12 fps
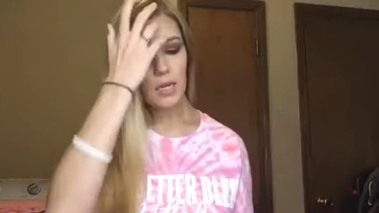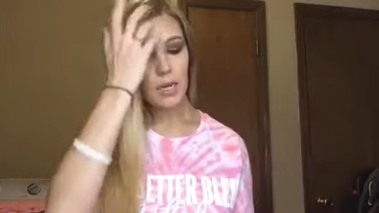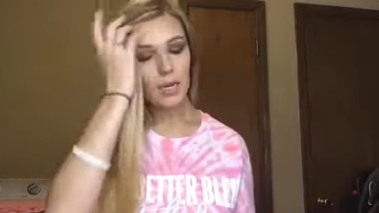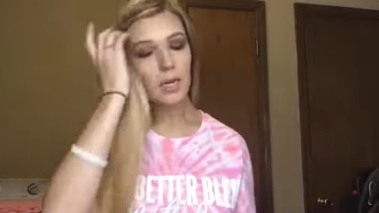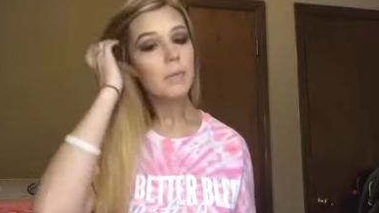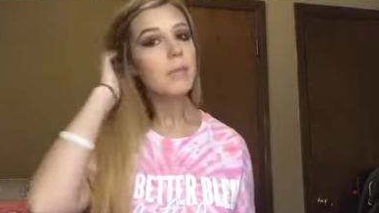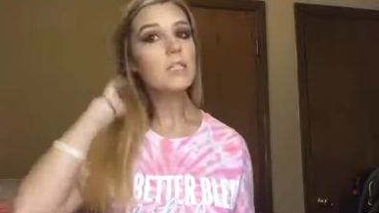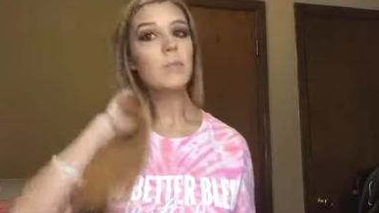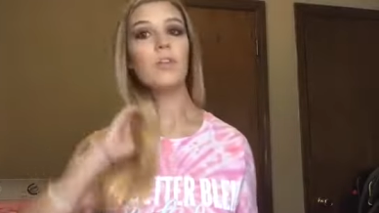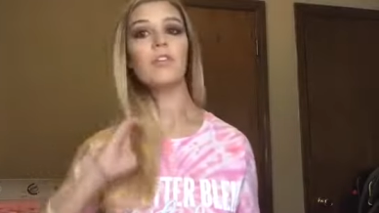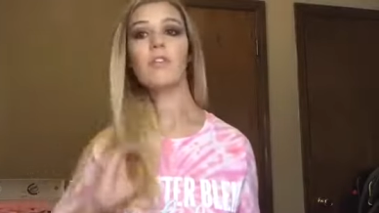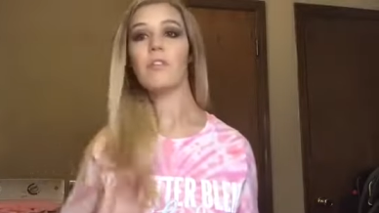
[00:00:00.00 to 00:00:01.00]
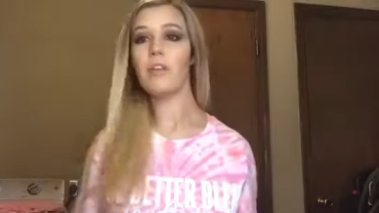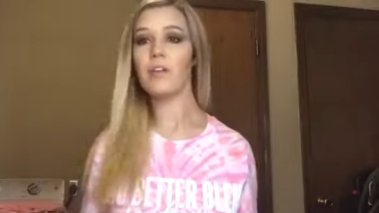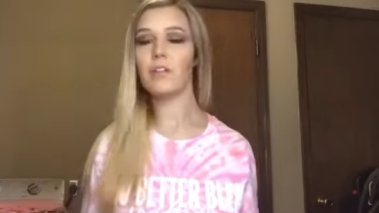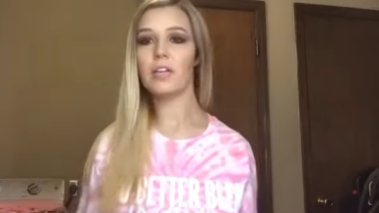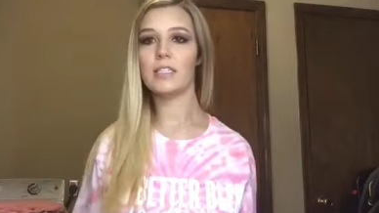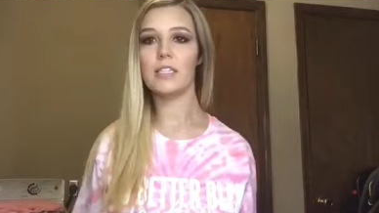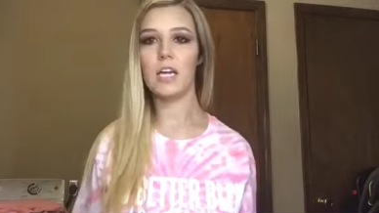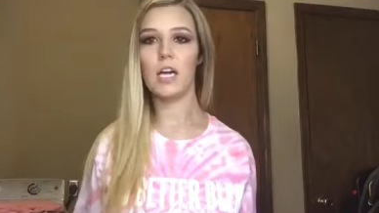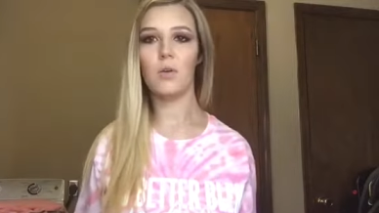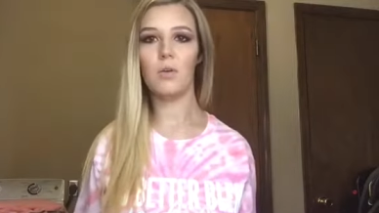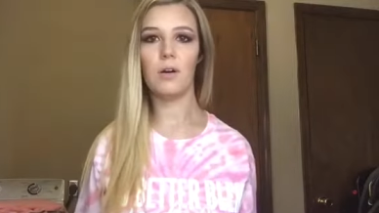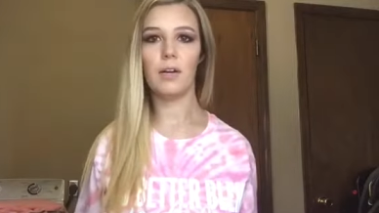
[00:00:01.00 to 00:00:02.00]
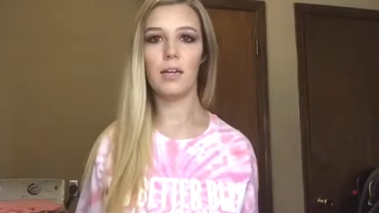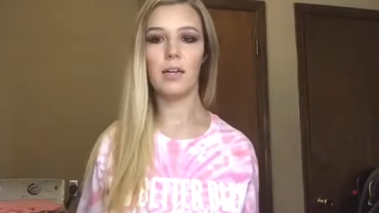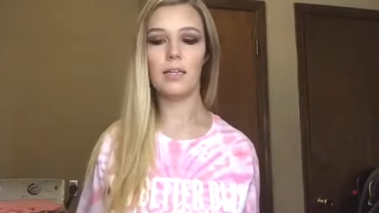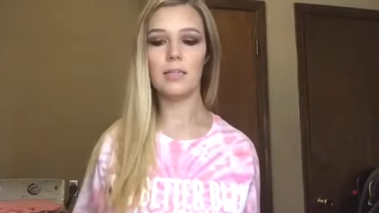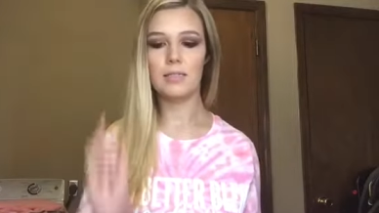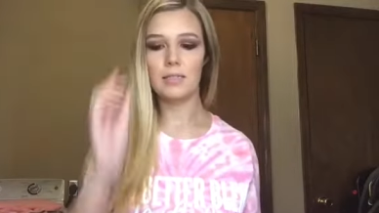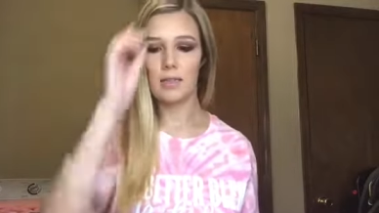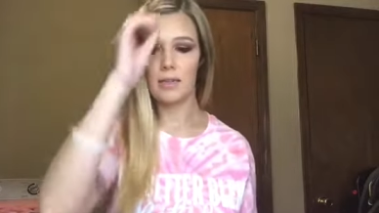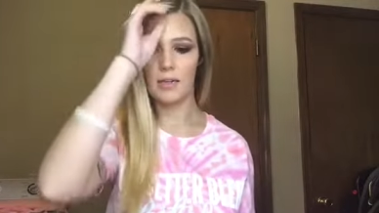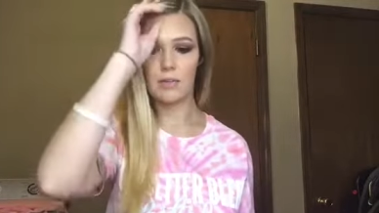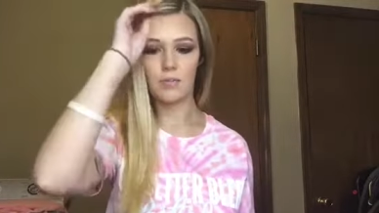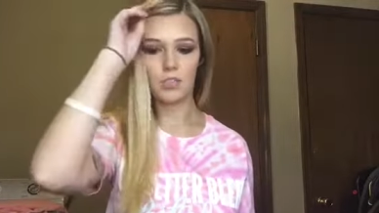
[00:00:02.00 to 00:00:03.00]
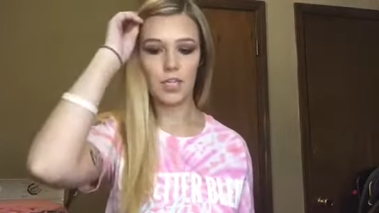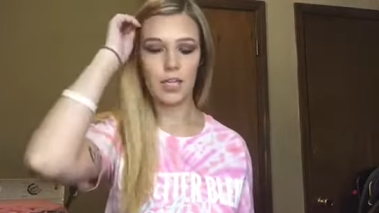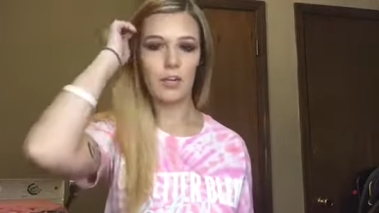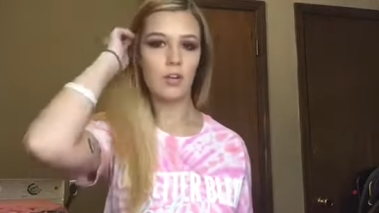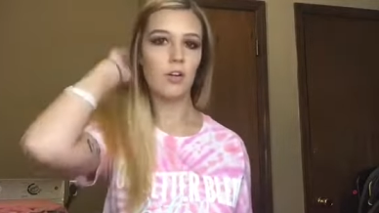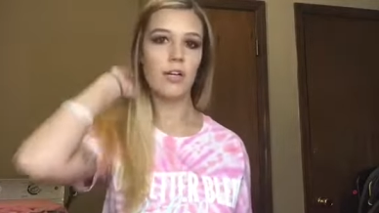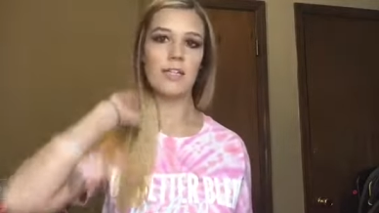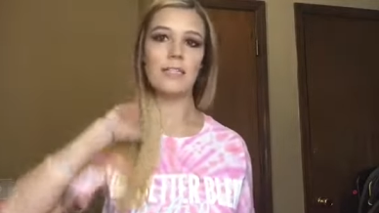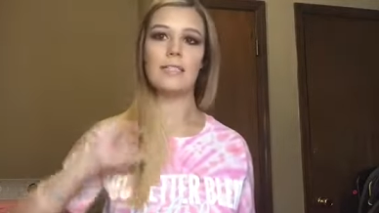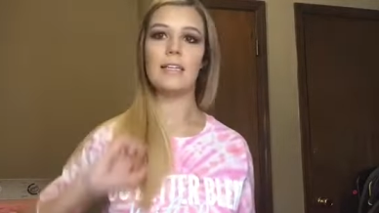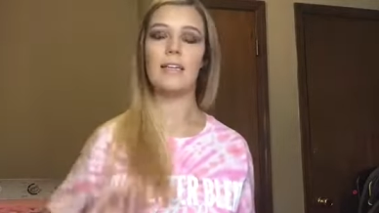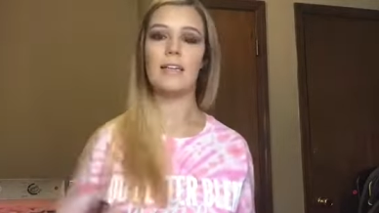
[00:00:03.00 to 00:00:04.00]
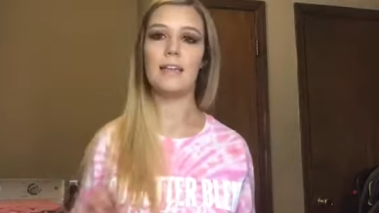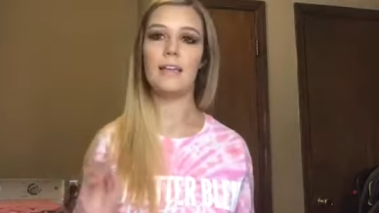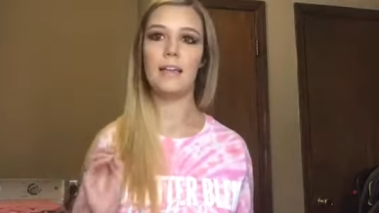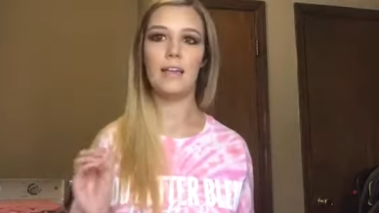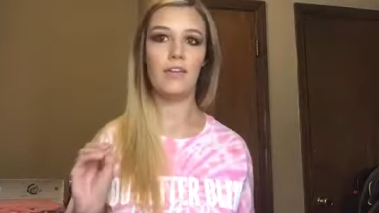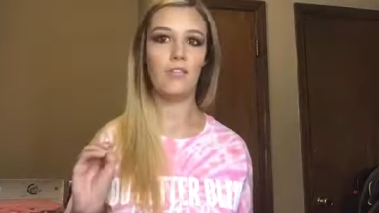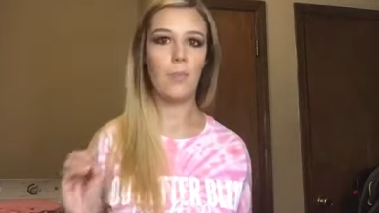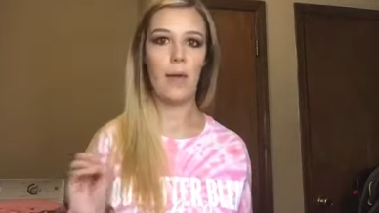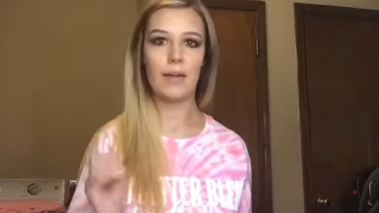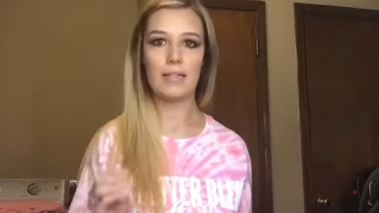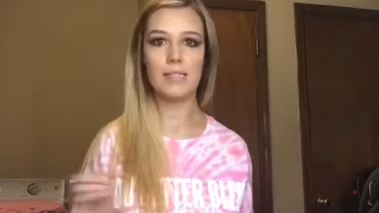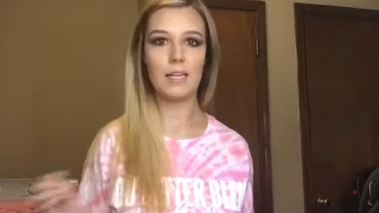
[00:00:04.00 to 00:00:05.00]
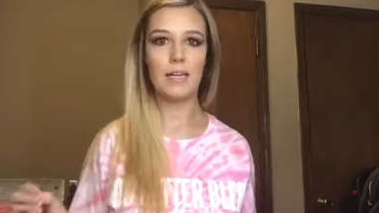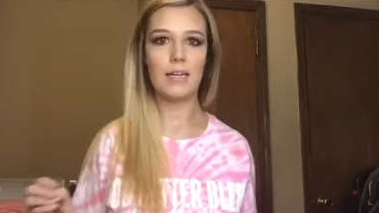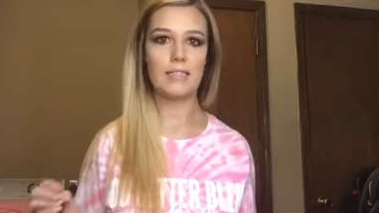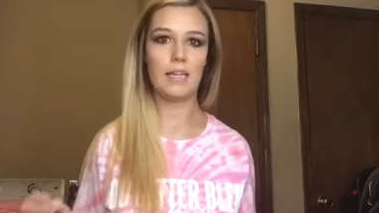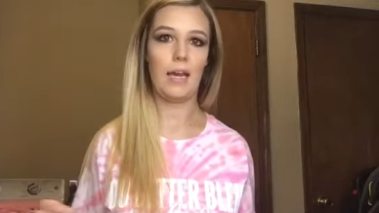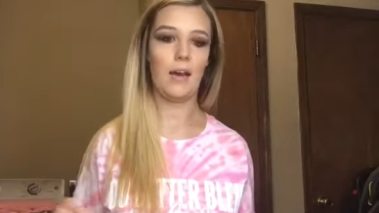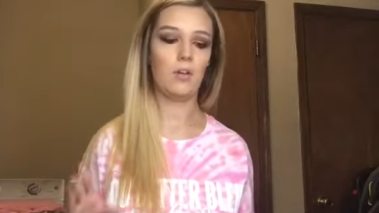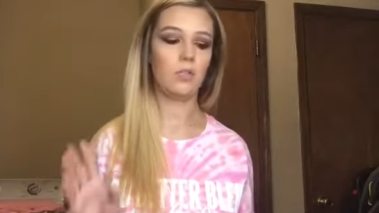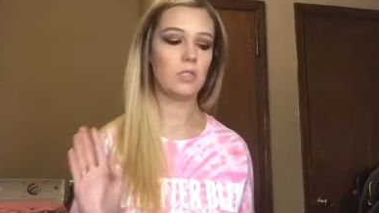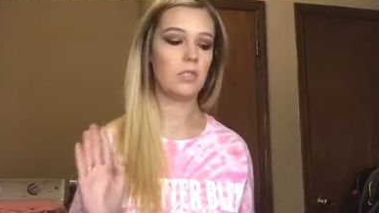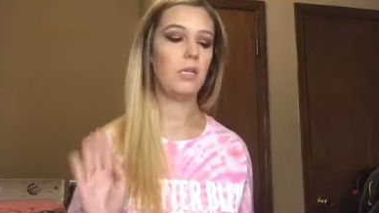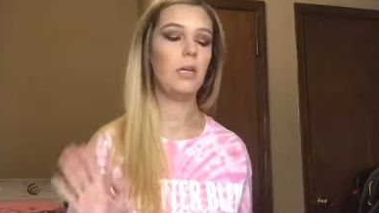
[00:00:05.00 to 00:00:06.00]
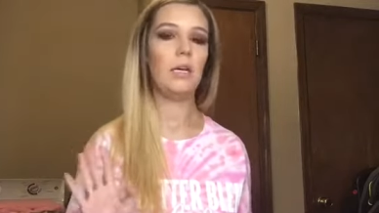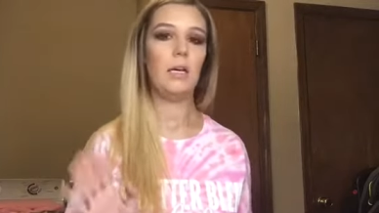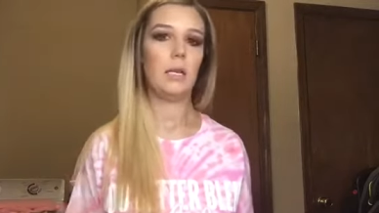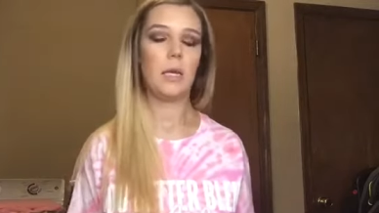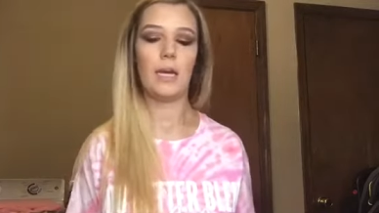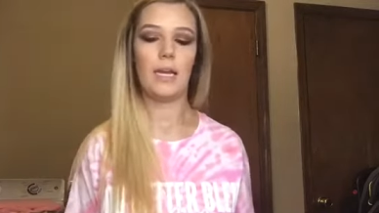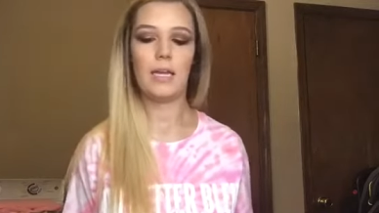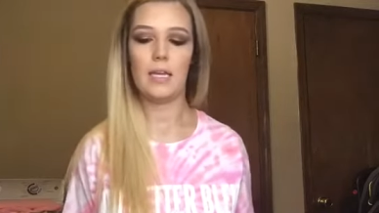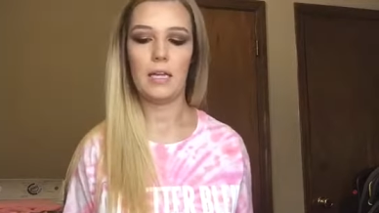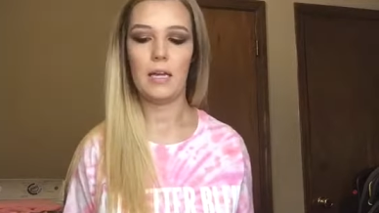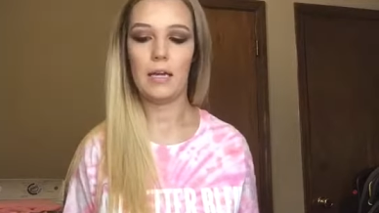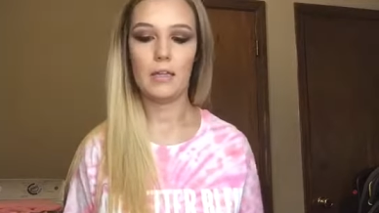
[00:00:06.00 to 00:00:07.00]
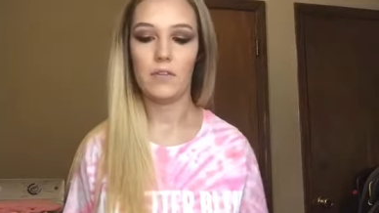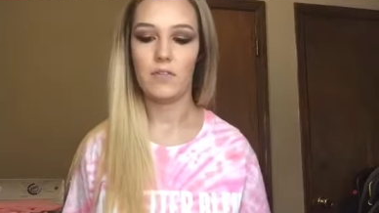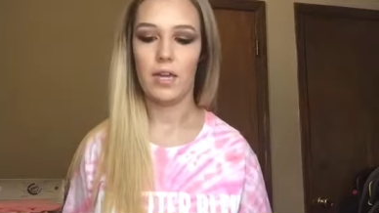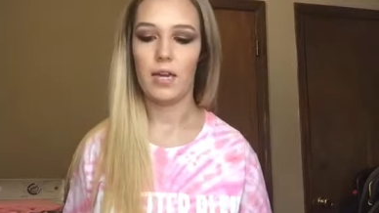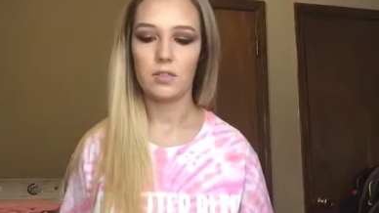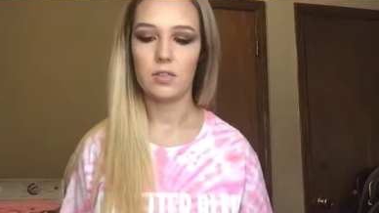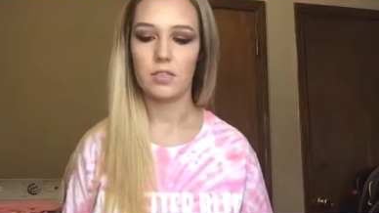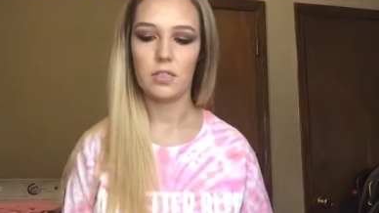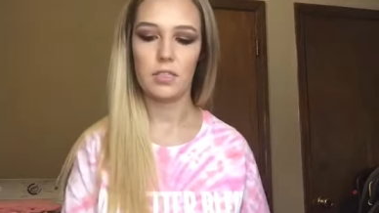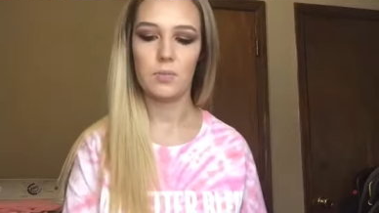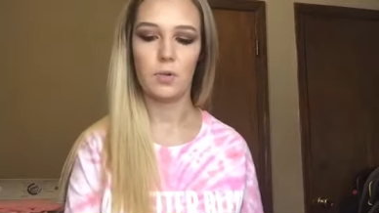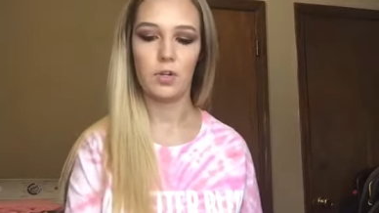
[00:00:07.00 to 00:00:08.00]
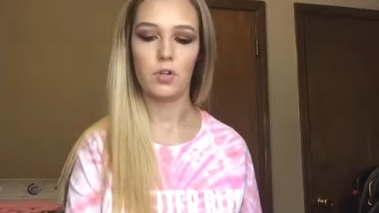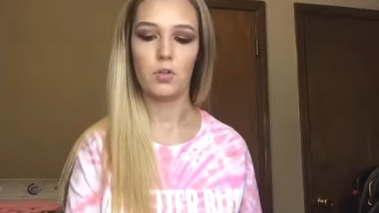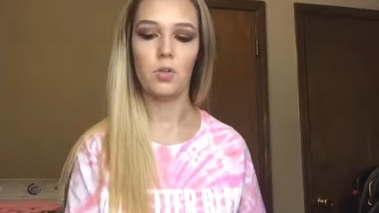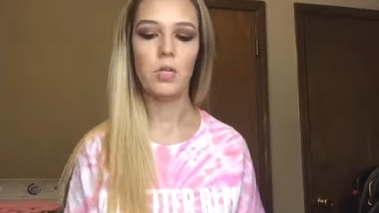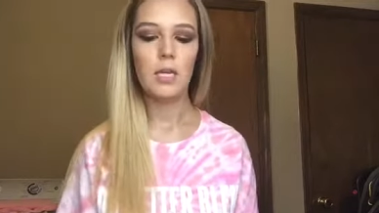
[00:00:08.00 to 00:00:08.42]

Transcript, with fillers: Um, it's beautiful. If you ever get to go on his um, channel and see any of them that he's done in his house, like it, I love the house. It's, it's pretty cool.